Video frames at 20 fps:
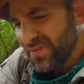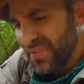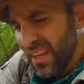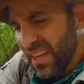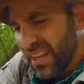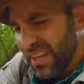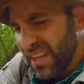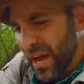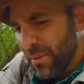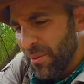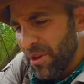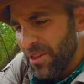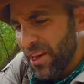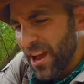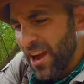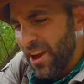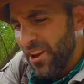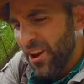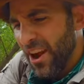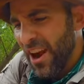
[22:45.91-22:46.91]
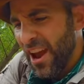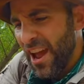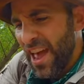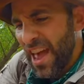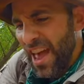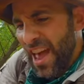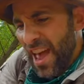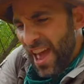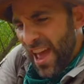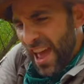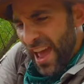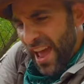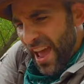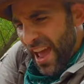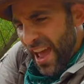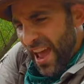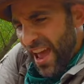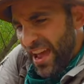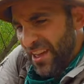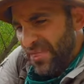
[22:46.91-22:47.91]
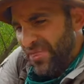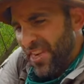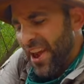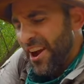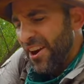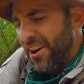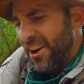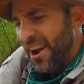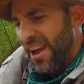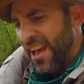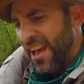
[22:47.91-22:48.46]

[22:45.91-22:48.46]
It got me there and there.